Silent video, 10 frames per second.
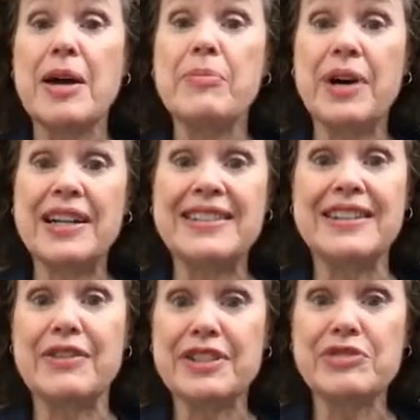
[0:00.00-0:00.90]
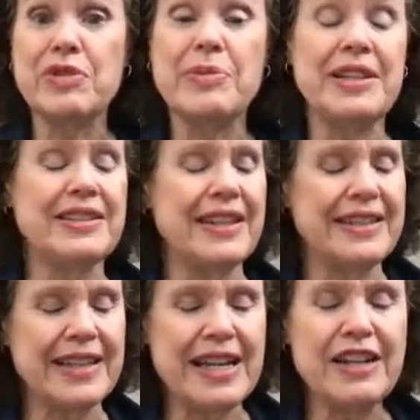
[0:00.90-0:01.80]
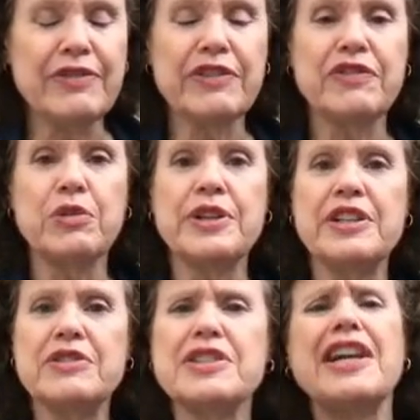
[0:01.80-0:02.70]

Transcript: But this woman, they dated for 4 years.